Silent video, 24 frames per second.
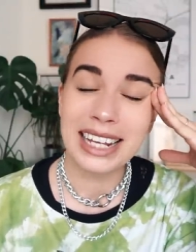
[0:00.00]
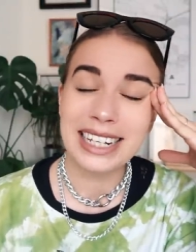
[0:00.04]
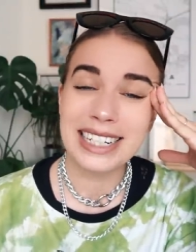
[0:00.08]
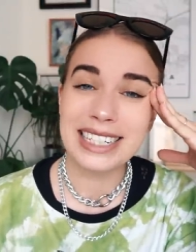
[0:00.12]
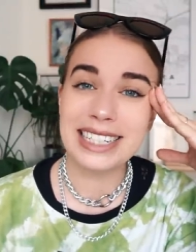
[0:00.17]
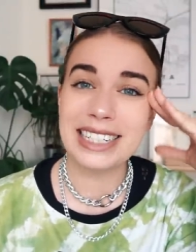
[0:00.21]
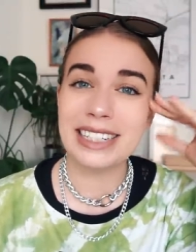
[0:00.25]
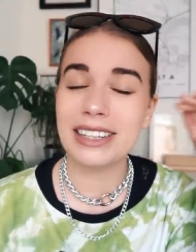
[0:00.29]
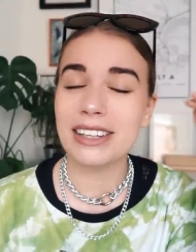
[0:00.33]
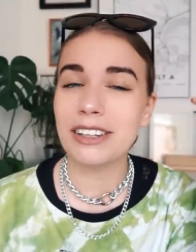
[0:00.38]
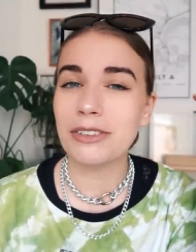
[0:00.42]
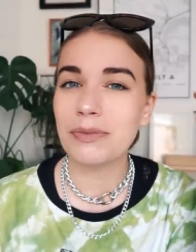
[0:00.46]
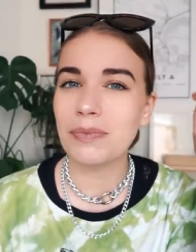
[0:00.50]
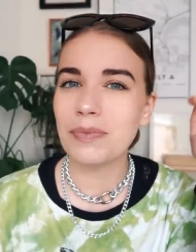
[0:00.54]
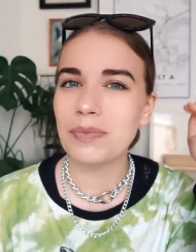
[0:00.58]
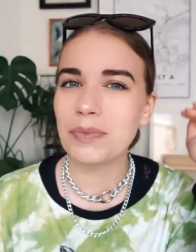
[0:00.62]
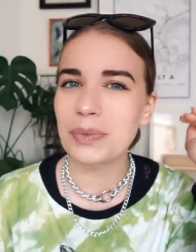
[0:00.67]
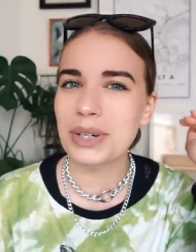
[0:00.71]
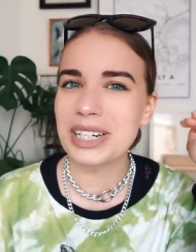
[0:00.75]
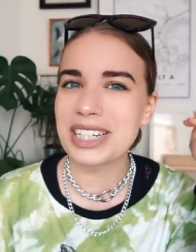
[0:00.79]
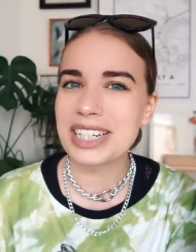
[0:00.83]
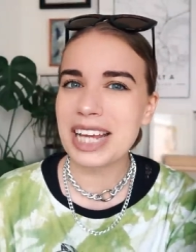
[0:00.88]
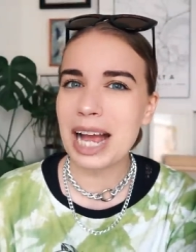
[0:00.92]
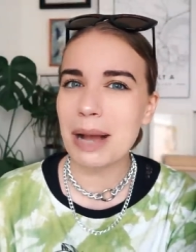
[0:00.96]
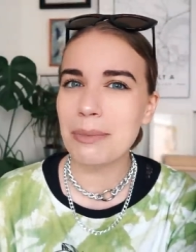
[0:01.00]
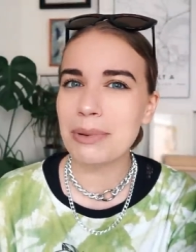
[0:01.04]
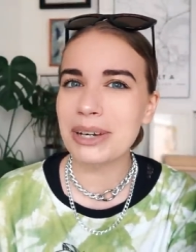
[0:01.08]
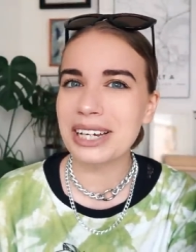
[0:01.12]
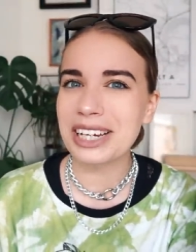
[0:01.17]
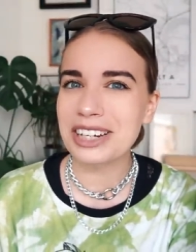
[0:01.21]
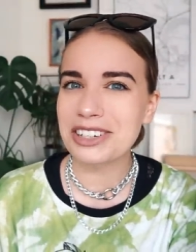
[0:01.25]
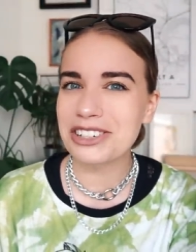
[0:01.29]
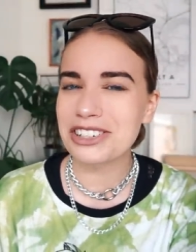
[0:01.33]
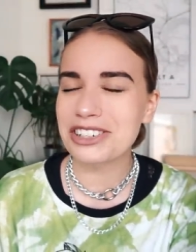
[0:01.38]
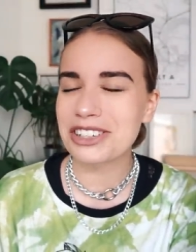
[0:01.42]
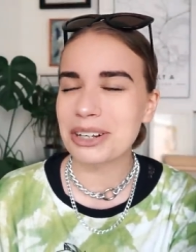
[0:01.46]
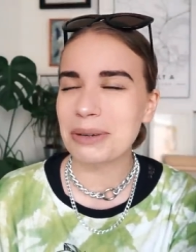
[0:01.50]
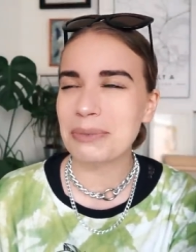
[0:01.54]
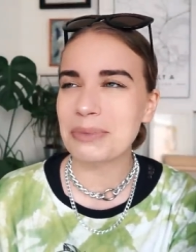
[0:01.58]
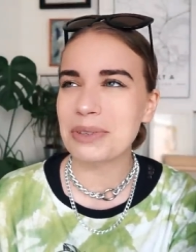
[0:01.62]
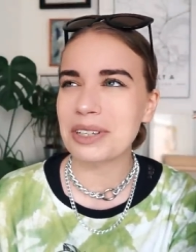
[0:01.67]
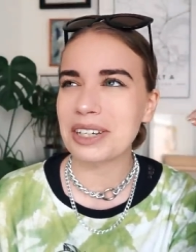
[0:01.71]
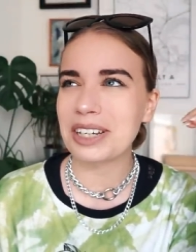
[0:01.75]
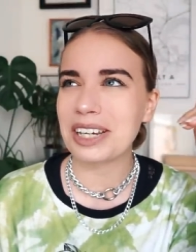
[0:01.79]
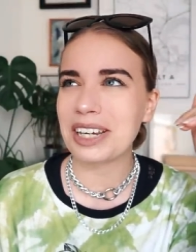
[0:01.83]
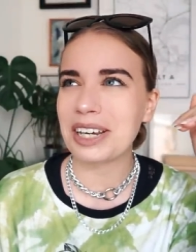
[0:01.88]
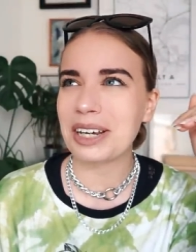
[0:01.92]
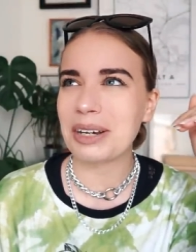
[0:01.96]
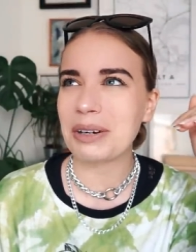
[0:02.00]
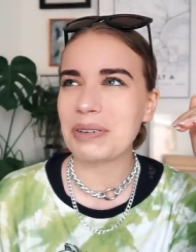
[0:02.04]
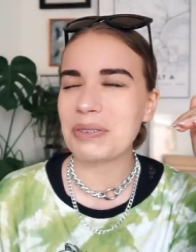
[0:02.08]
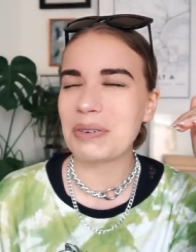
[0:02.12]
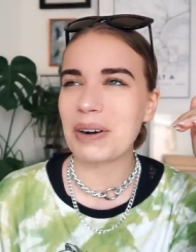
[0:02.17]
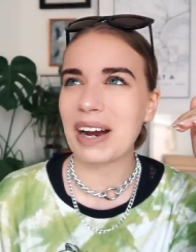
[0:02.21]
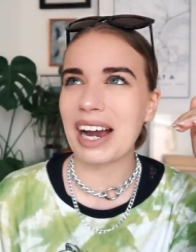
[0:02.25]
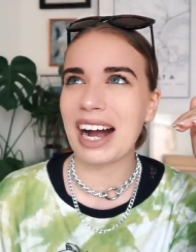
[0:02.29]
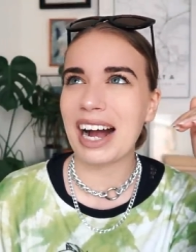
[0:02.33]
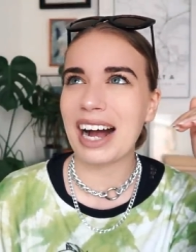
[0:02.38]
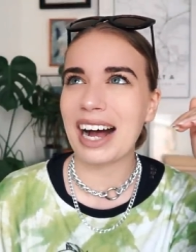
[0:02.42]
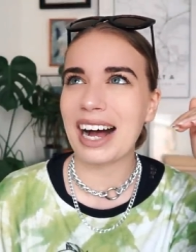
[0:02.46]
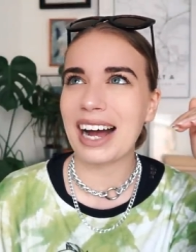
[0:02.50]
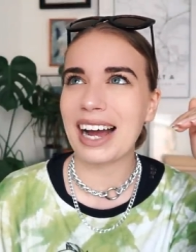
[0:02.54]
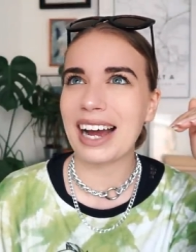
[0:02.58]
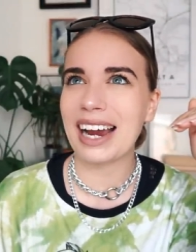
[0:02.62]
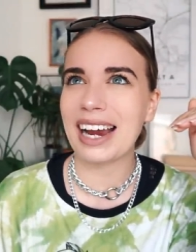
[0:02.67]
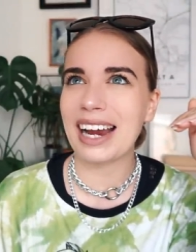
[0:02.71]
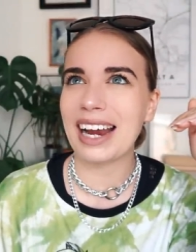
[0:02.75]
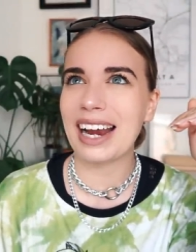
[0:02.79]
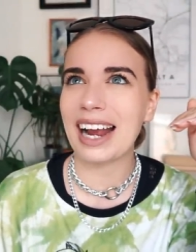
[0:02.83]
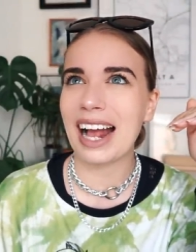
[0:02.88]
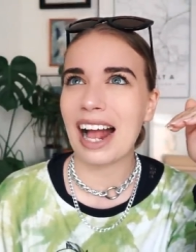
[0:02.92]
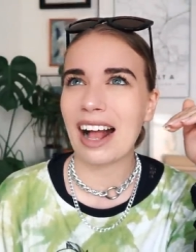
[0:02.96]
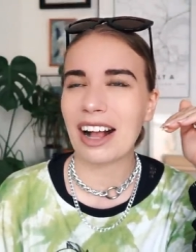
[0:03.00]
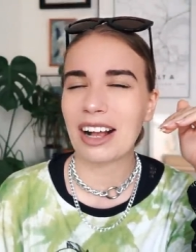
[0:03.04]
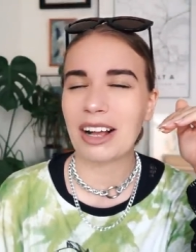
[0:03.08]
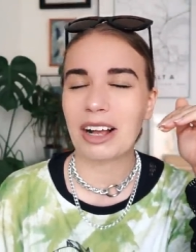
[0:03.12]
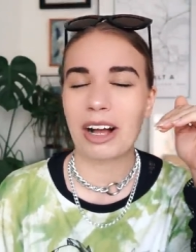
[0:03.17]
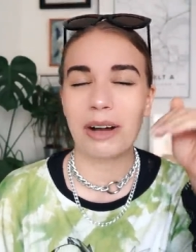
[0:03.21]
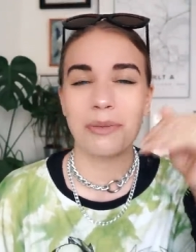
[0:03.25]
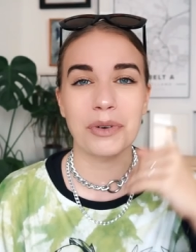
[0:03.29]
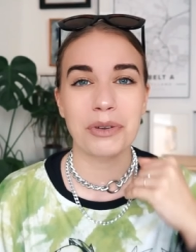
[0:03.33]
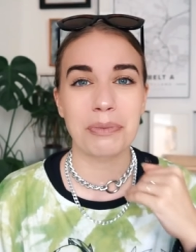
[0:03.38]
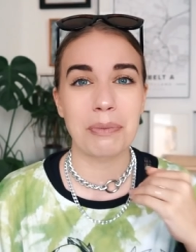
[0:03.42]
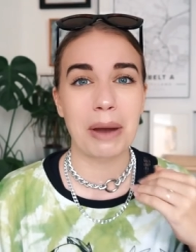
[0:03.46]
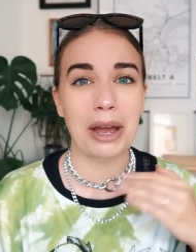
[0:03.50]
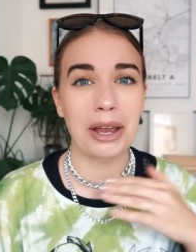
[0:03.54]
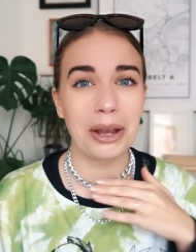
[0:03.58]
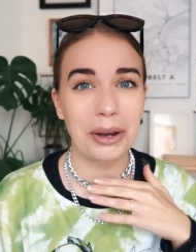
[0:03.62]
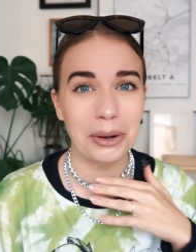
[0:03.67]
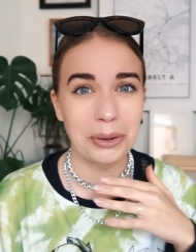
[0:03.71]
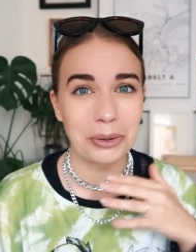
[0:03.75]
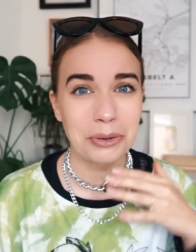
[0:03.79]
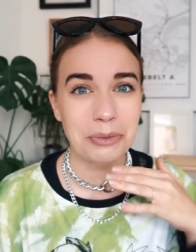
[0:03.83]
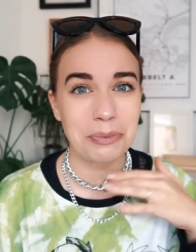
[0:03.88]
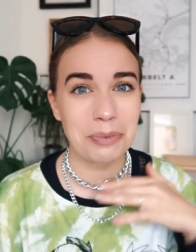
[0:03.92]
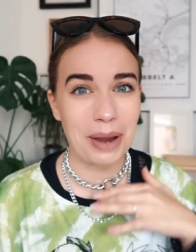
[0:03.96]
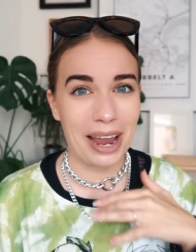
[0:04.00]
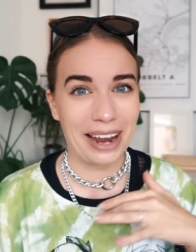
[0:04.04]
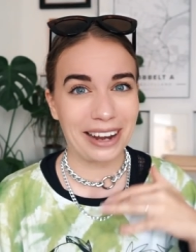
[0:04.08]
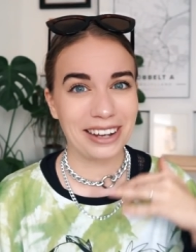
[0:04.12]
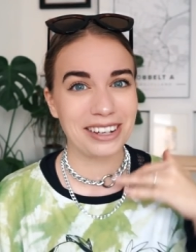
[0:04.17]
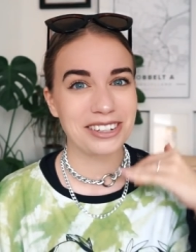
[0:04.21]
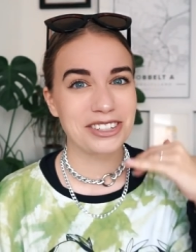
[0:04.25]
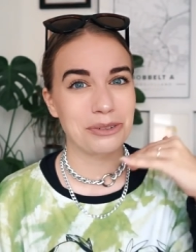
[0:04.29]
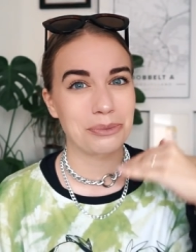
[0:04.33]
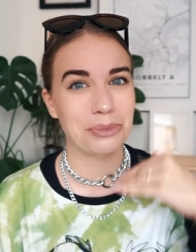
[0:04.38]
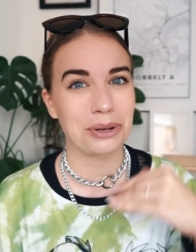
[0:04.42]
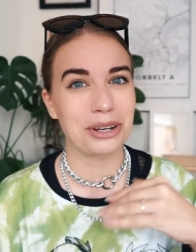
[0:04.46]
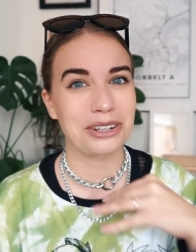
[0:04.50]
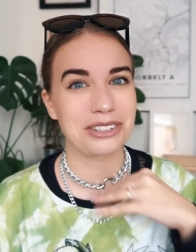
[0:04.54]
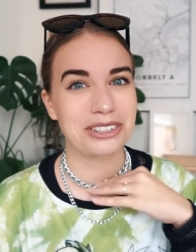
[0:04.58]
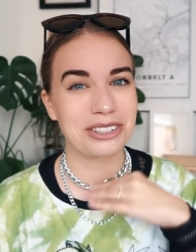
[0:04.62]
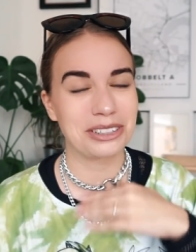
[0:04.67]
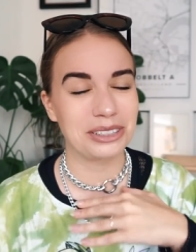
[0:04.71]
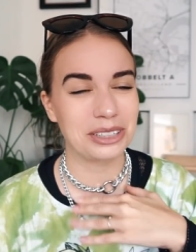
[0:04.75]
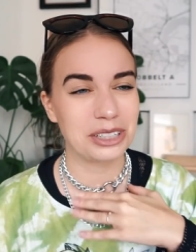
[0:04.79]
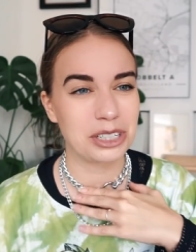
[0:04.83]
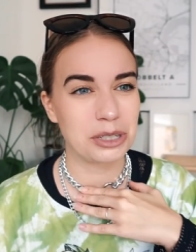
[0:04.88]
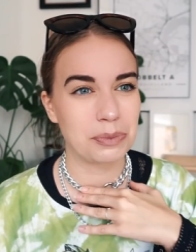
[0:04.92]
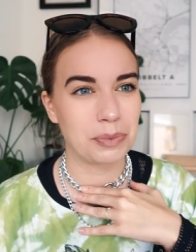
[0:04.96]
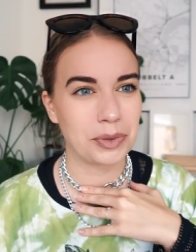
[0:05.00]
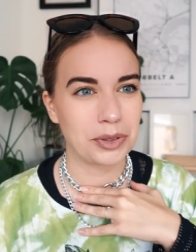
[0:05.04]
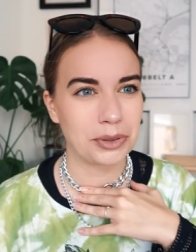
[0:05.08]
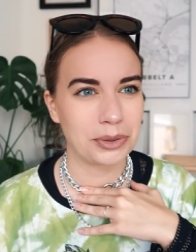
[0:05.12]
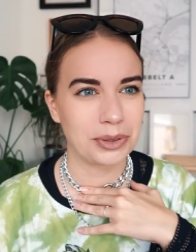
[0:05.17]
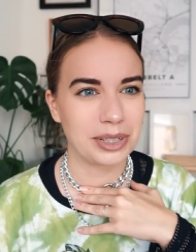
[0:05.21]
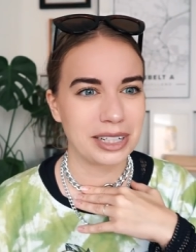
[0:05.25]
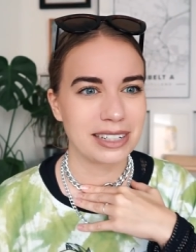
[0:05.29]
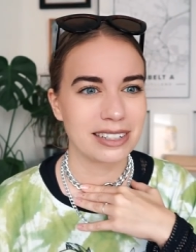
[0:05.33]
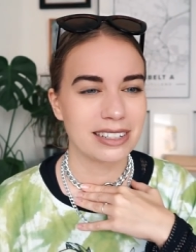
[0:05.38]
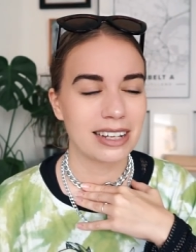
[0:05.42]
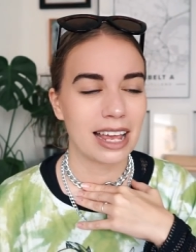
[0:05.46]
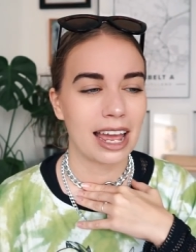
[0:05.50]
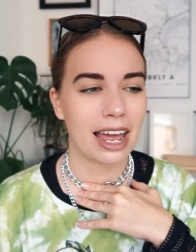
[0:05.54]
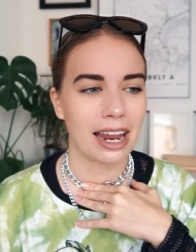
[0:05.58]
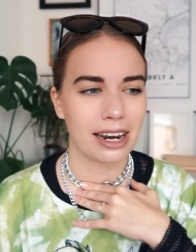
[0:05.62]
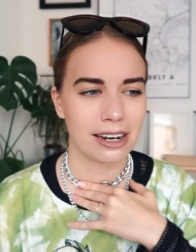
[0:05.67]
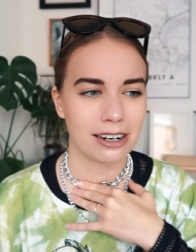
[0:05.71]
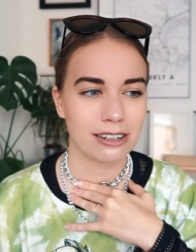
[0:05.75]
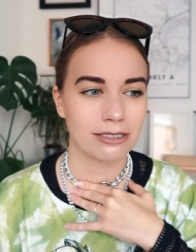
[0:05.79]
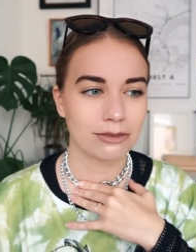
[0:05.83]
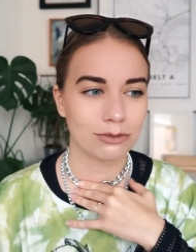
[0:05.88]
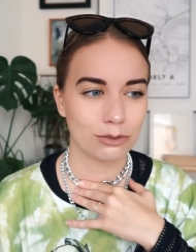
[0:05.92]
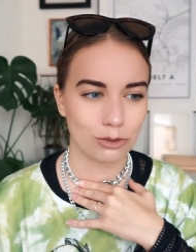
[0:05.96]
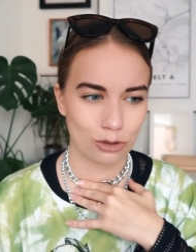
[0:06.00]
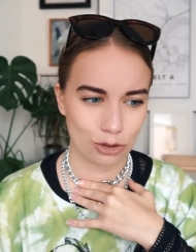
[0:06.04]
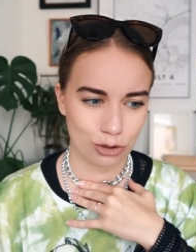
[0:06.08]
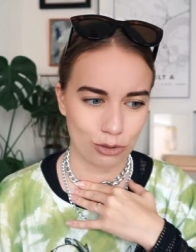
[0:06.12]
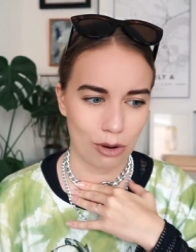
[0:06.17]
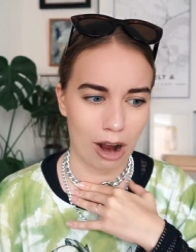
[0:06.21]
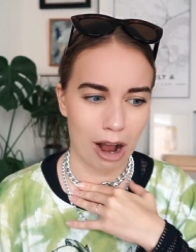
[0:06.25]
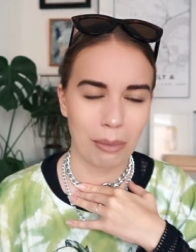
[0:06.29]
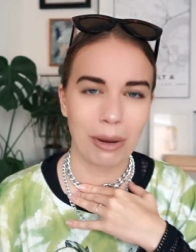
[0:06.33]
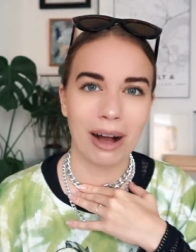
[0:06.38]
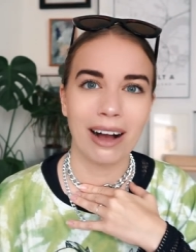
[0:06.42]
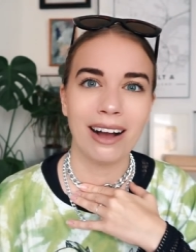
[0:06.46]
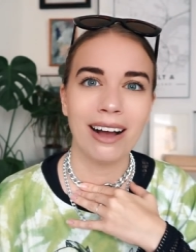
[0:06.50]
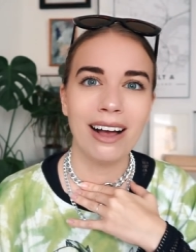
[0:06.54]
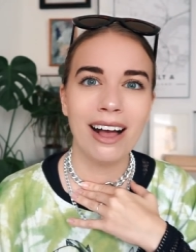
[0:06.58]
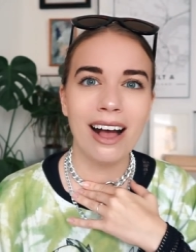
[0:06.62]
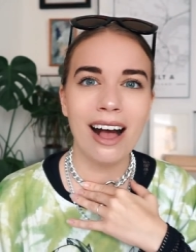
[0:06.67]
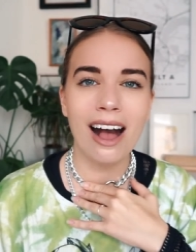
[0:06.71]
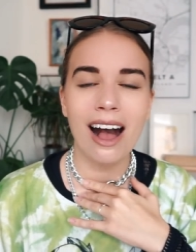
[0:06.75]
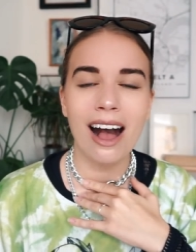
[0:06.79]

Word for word: See, we're tapping into something here where I come with my own baggage and personal experience and trauma.